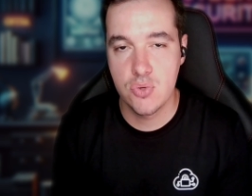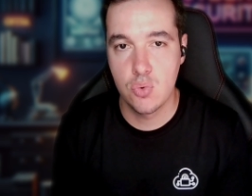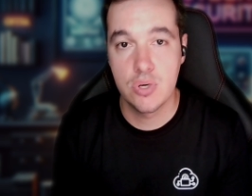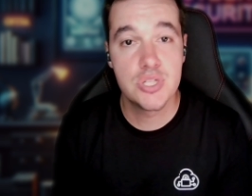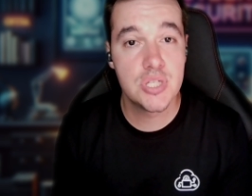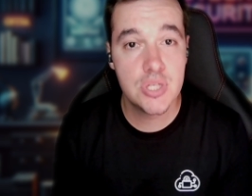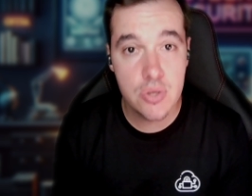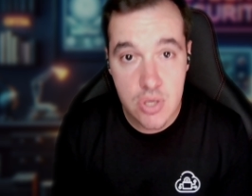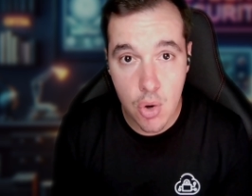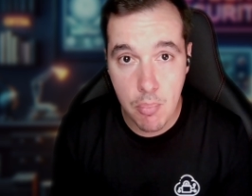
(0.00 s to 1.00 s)
your
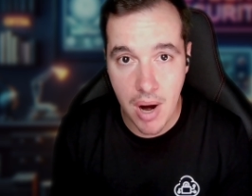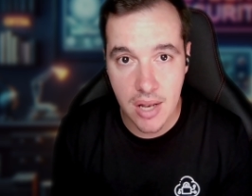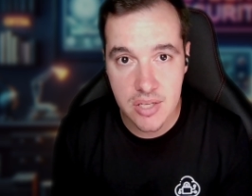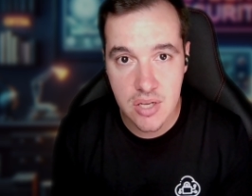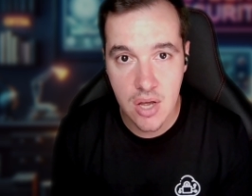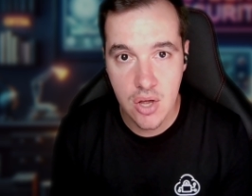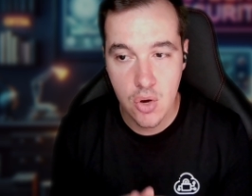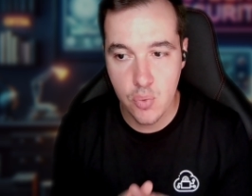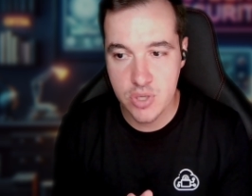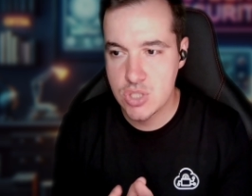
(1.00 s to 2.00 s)
Security Copilot,
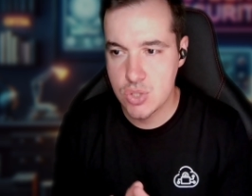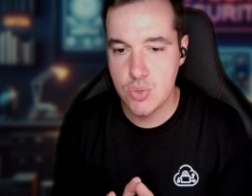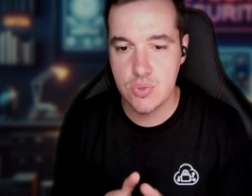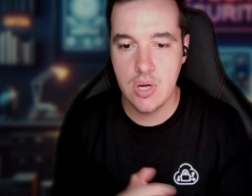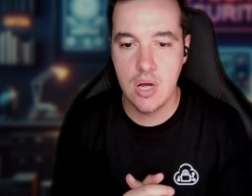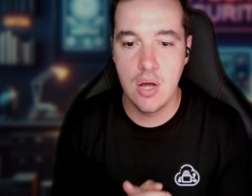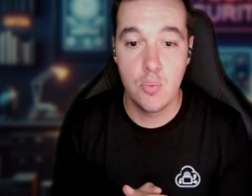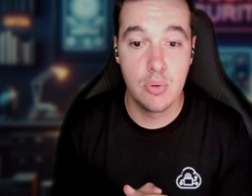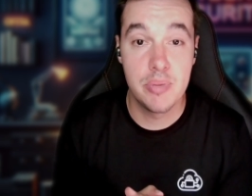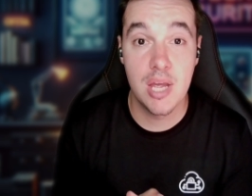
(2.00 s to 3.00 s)
which soon
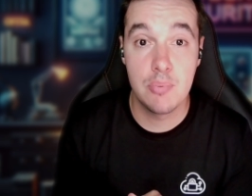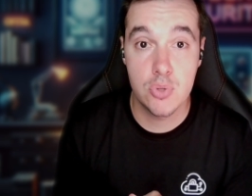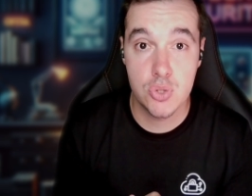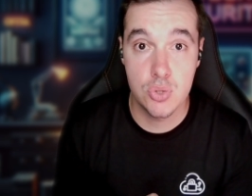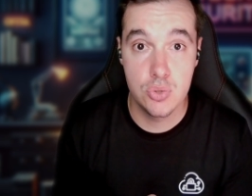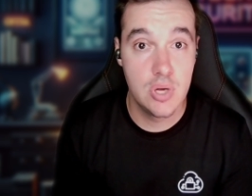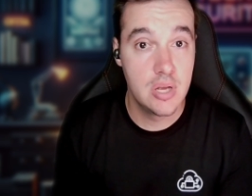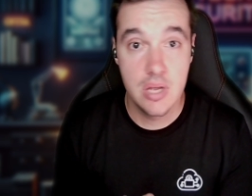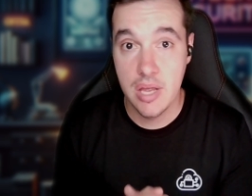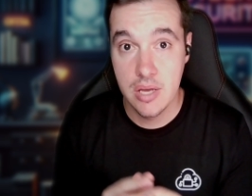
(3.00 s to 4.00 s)
we'll be able to
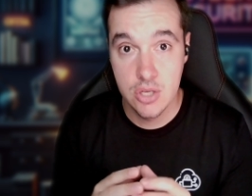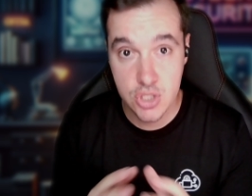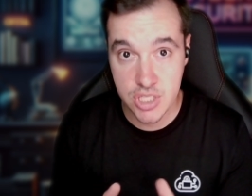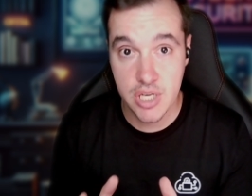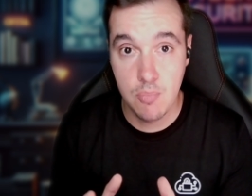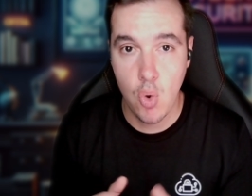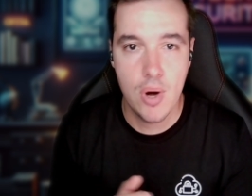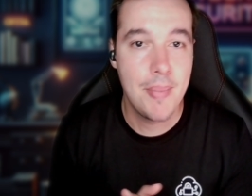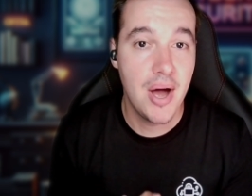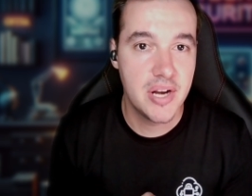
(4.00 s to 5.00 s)
share more
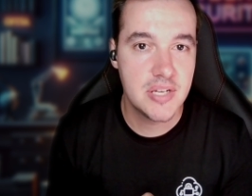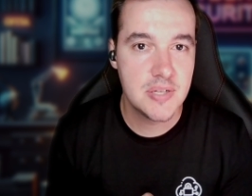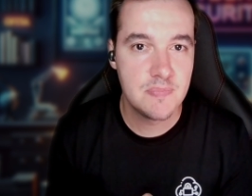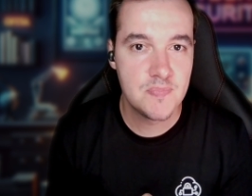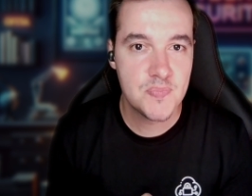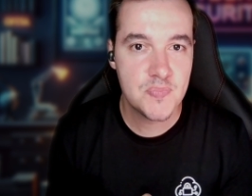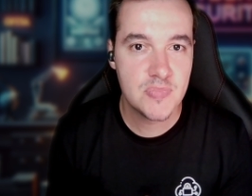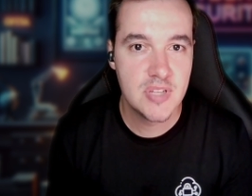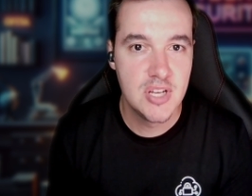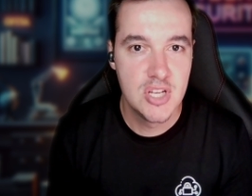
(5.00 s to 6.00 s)
about it.
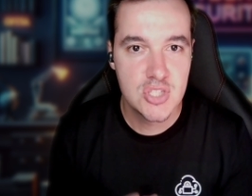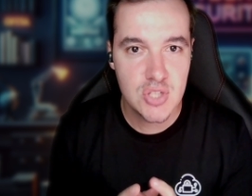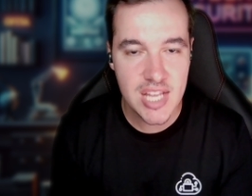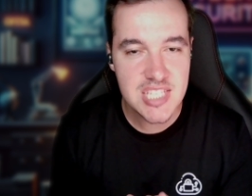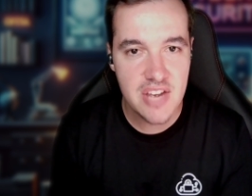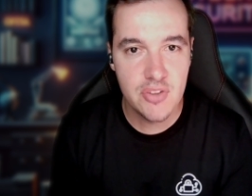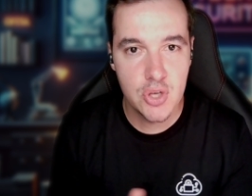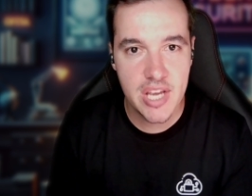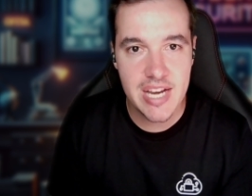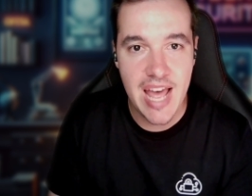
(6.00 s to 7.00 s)
So let's have a
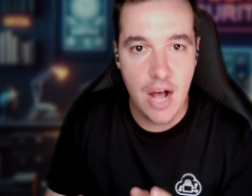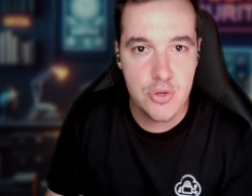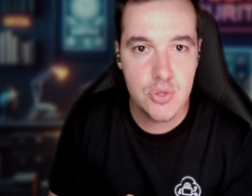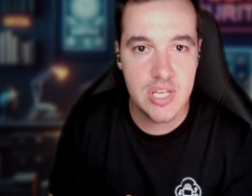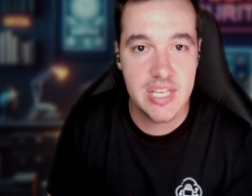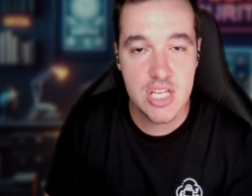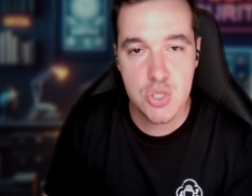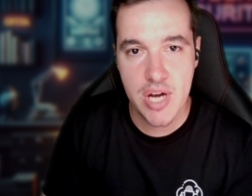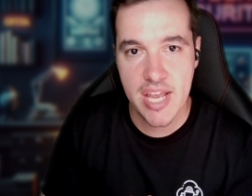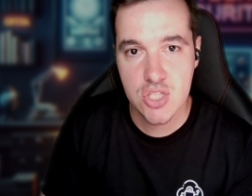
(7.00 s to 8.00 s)
look at how you can get
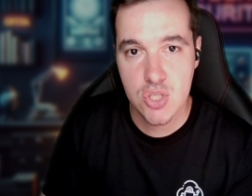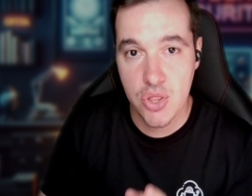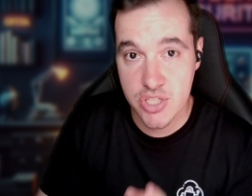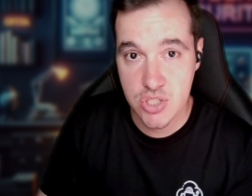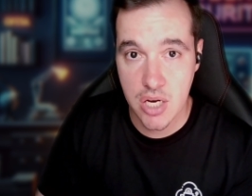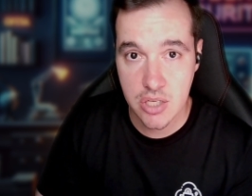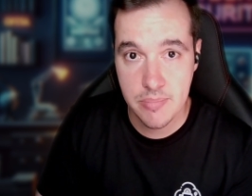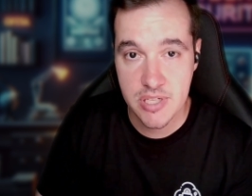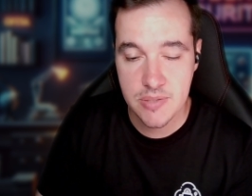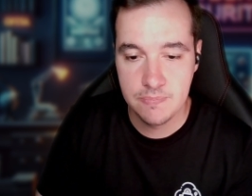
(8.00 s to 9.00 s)
your hands on this
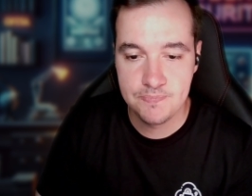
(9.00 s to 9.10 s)
document.